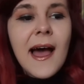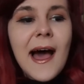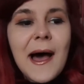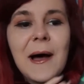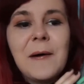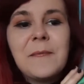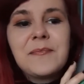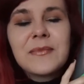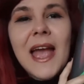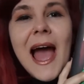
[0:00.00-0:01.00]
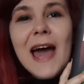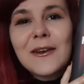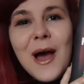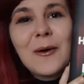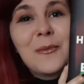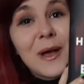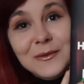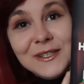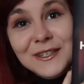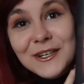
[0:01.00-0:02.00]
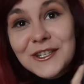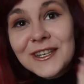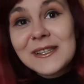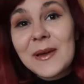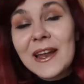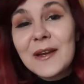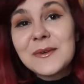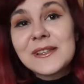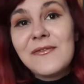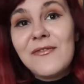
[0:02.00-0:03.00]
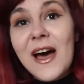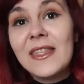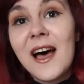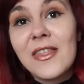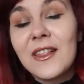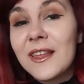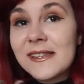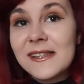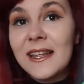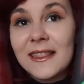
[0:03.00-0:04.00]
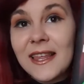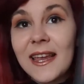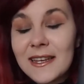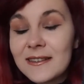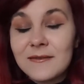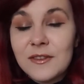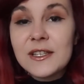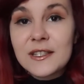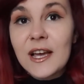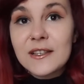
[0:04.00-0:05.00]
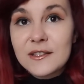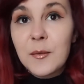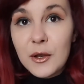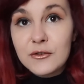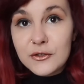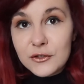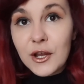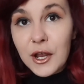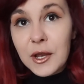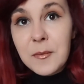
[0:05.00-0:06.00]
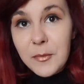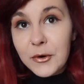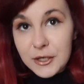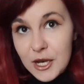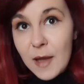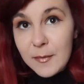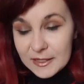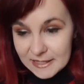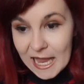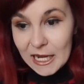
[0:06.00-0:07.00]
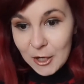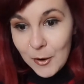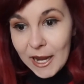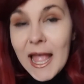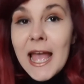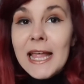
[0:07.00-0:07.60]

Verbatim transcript: Um, I don't know how well researched it is, but it was fun nonetheless, and I think it discussed some interesting and important topics anyway.